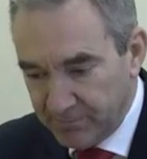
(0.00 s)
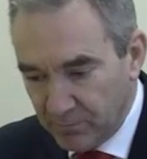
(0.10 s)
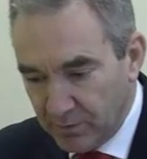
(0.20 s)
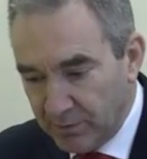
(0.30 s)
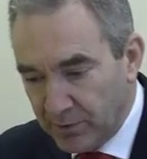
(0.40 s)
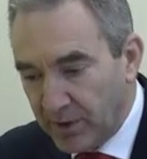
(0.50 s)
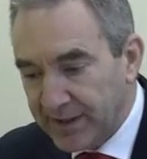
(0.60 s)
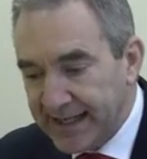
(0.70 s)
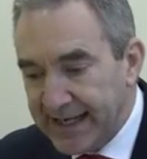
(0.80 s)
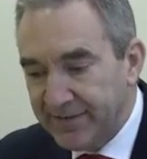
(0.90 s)
We were
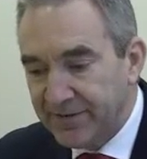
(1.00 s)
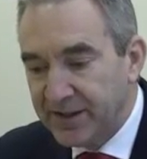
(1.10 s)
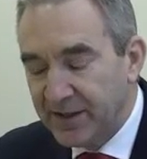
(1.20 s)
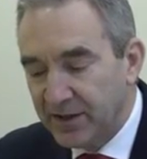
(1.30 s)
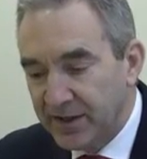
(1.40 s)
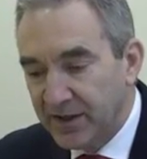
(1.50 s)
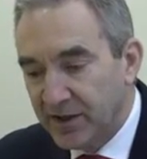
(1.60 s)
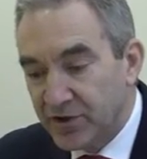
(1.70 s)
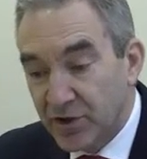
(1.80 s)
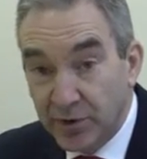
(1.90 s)
quite careful in
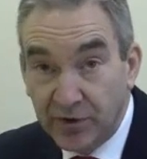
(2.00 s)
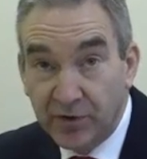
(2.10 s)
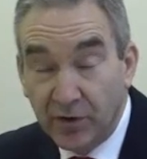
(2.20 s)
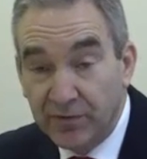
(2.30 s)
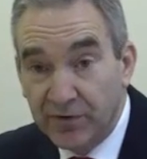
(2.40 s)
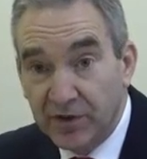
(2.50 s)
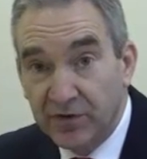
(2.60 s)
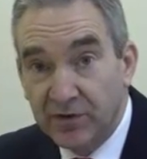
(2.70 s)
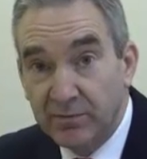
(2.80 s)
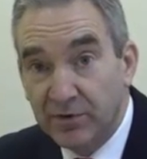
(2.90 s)
our choice of
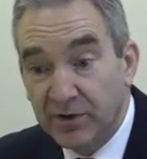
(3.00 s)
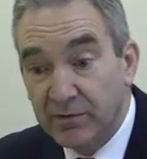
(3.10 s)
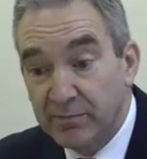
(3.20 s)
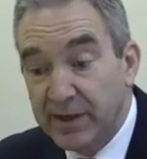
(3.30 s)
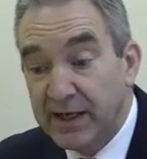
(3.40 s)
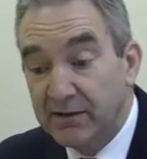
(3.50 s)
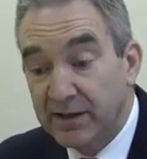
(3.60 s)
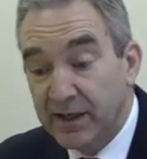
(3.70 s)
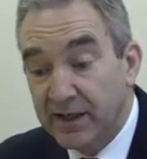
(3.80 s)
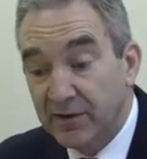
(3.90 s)
systems to compare
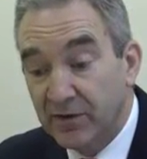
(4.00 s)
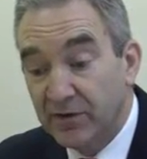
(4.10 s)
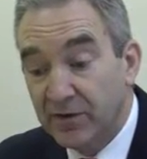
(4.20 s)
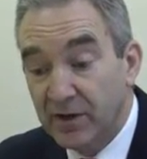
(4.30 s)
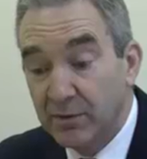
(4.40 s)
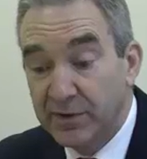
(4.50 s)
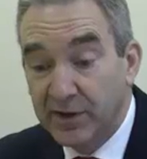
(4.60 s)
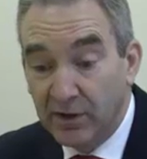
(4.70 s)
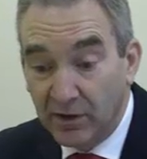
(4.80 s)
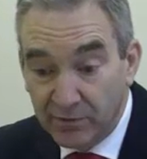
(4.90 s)
against. We
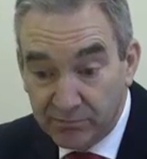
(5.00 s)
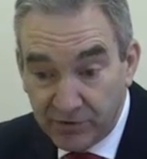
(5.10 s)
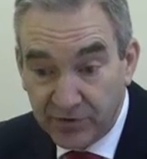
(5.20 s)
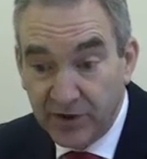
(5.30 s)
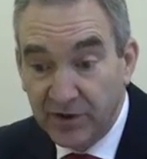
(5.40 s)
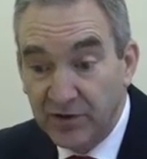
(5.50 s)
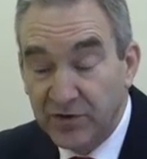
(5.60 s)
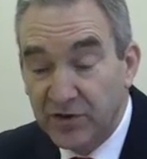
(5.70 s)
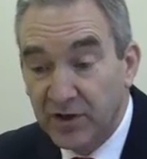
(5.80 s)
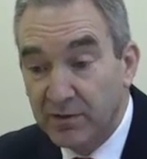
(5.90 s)
did a lot of
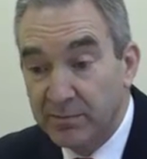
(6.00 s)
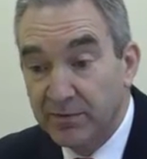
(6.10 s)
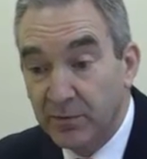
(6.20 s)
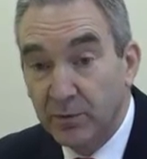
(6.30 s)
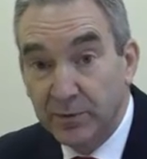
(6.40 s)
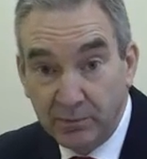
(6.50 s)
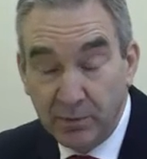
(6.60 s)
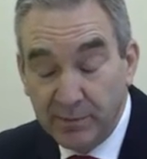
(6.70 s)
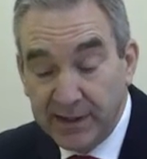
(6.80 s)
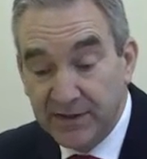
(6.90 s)
research before
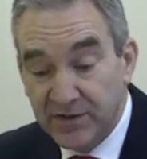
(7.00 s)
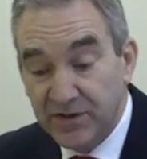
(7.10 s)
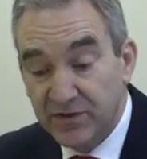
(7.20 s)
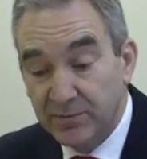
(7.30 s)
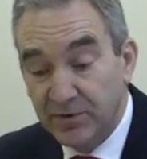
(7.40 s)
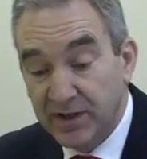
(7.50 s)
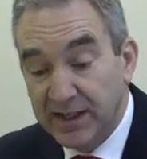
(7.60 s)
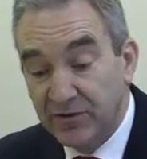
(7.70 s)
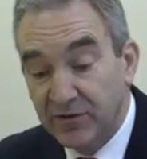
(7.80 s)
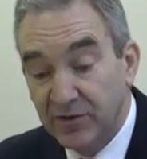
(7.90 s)
we made the system
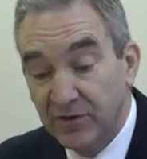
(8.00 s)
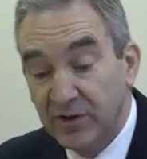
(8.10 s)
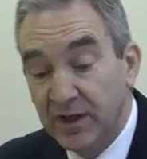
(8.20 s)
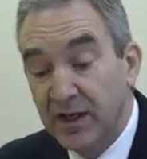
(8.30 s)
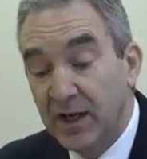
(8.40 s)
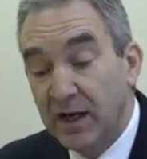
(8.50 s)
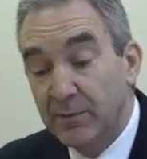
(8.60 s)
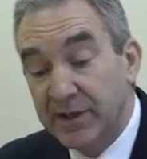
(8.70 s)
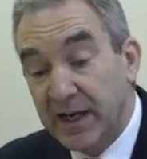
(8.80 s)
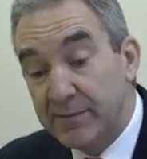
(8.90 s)
selections, and
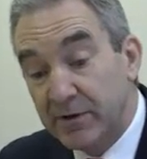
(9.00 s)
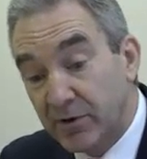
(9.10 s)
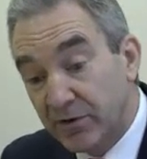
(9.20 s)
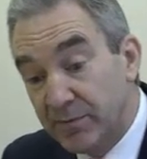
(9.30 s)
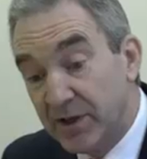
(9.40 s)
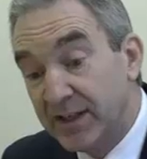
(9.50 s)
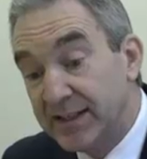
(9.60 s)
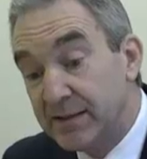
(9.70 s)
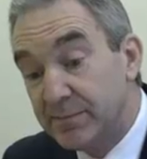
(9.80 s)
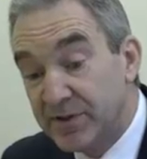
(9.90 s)
we came across
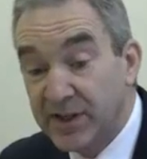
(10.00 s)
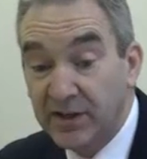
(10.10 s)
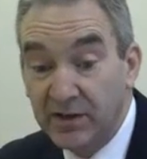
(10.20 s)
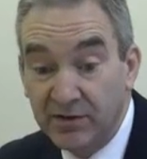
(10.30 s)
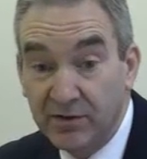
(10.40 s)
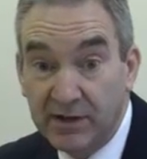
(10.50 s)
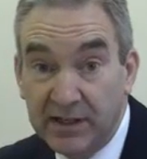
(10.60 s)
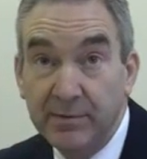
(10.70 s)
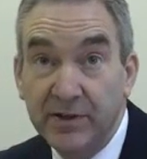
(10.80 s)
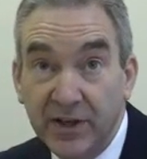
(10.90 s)
Merlin in particular as a
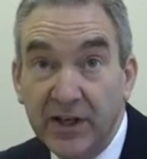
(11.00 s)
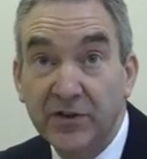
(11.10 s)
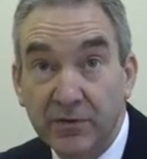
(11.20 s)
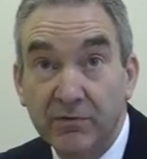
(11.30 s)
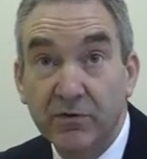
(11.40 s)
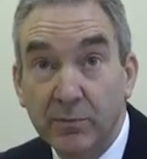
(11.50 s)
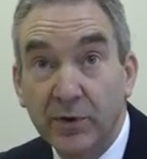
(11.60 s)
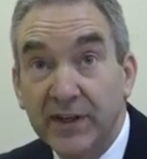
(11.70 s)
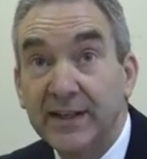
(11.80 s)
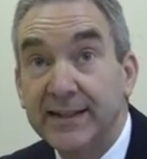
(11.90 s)
recommendation from
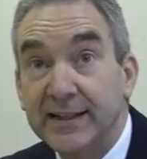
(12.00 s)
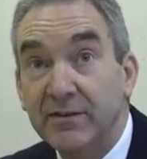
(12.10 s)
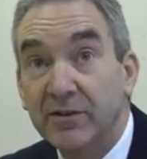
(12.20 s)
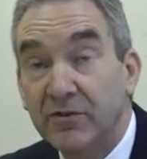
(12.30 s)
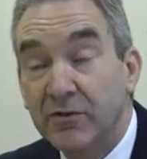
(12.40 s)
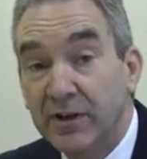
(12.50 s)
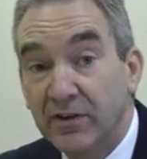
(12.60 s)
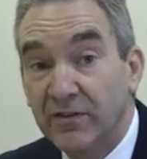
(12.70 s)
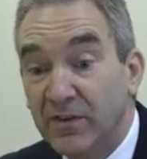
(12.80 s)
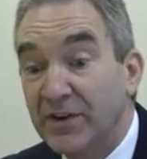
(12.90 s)
within the industry
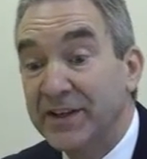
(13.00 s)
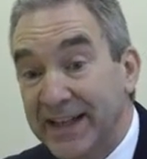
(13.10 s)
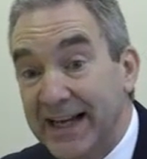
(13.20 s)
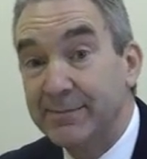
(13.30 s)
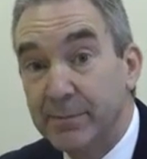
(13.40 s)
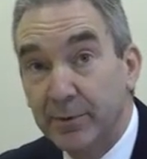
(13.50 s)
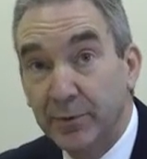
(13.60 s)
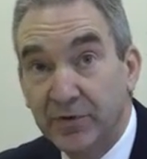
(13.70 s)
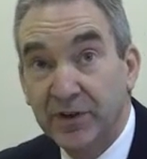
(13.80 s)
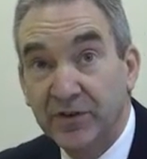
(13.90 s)
as a very
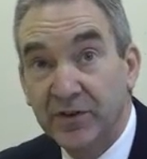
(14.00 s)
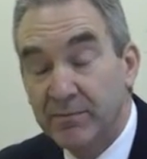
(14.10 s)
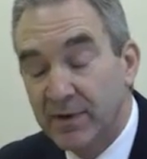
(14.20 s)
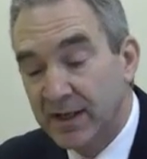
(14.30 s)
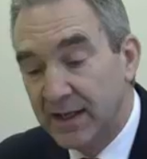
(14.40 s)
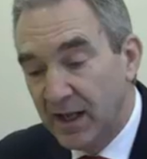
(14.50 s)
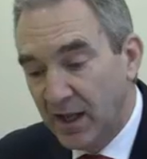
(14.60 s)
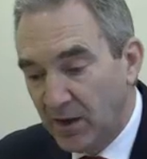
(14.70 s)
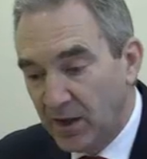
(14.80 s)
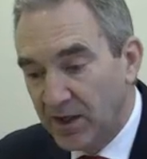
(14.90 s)
capable system
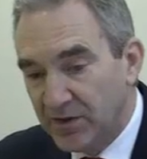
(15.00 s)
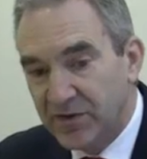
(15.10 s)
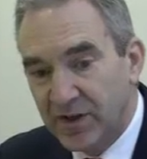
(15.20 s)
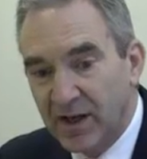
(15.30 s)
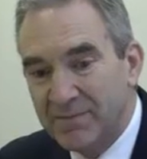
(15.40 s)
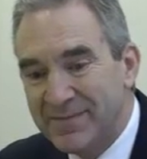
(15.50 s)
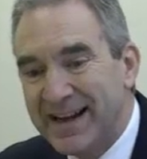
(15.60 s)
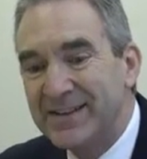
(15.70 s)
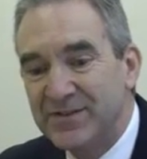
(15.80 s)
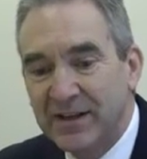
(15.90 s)
that,
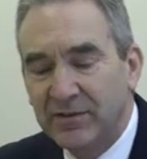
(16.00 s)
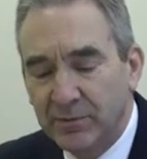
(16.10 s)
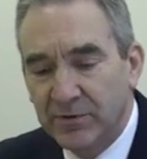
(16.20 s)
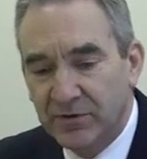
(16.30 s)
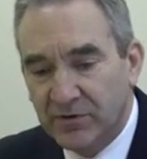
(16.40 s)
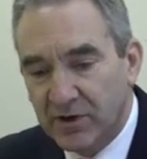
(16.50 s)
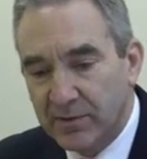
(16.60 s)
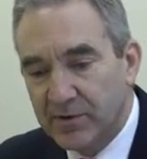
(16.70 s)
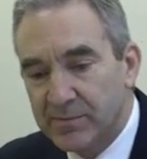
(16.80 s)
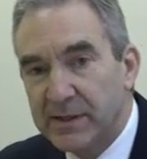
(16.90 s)
as it was
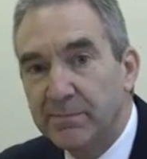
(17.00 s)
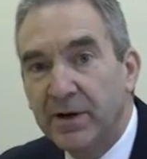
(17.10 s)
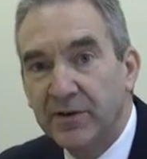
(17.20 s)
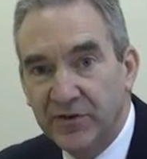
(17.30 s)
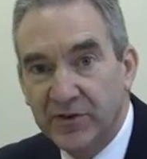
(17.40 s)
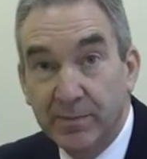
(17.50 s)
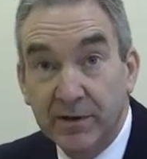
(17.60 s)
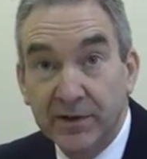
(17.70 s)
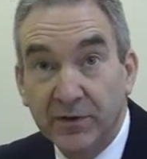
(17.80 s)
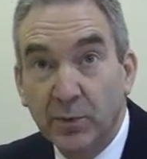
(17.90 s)
described to me, punched
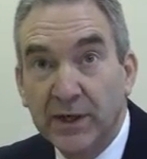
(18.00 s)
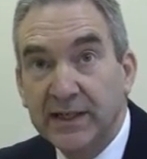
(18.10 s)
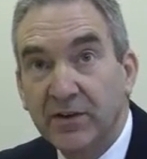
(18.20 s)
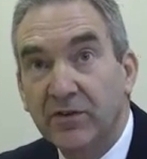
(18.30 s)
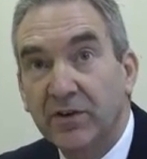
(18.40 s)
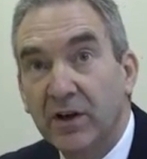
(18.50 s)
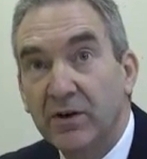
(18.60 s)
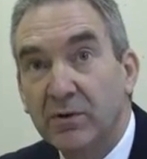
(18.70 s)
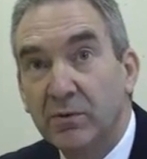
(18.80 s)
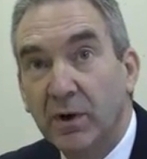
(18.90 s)
above its weight.
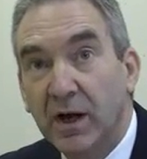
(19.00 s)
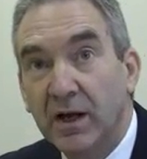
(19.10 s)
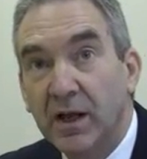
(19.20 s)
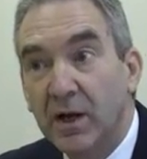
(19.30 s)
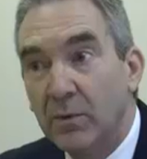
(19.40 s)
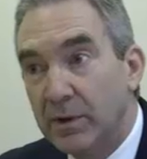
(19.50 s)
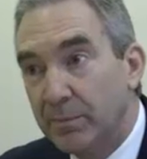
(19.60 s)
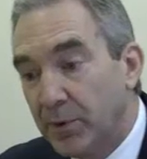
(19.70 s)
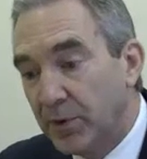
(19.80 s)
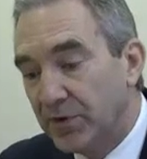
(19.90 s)
So we
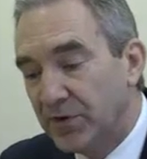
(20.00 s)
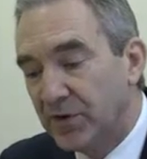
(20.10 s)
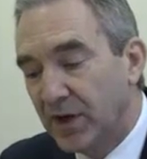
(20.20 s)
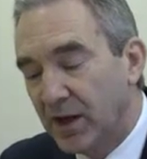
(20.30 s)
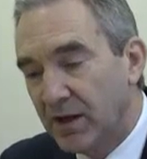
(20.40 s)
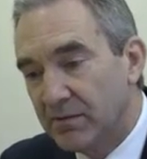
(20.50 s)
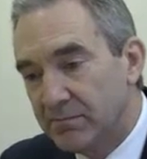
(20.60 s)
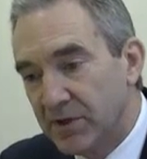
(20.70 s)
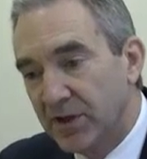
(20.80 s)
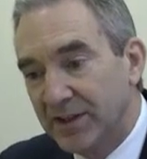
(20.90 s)
put
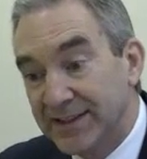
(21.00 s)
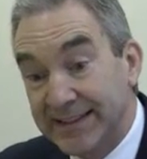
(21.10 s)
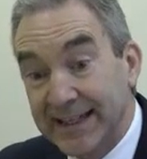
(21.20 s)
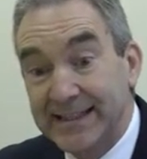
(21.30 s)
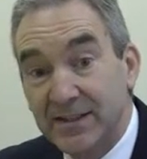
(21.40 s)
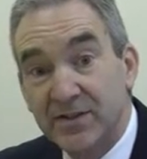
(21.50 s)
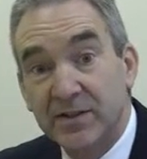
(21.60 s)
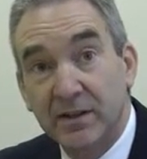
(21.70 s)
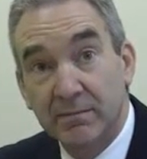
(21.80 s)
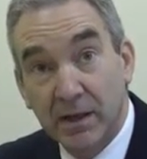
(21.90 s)
Merlin
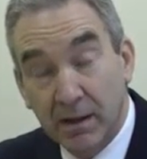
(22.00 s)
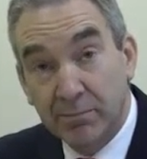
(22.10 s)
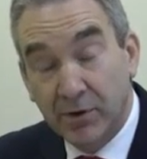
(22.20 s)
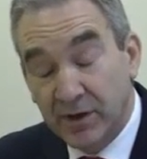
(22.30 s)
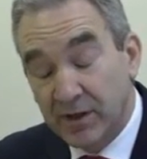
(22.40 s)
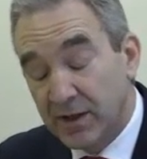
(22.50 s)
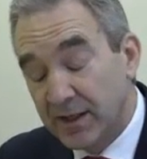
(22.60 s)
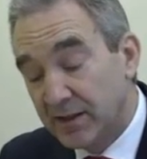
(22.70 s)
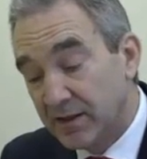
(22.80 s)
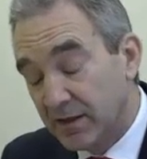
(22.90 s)
against a product
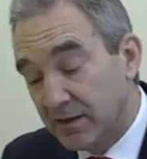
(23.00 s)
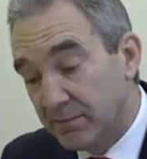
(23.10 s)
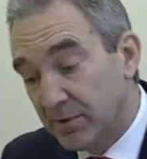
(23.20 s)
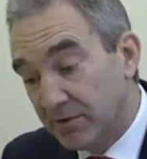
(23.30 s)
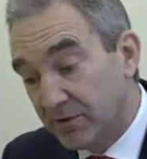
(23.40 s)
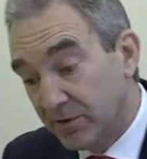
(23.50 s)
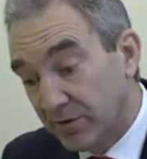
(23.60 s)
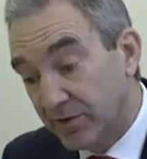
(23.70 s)
like Microsoft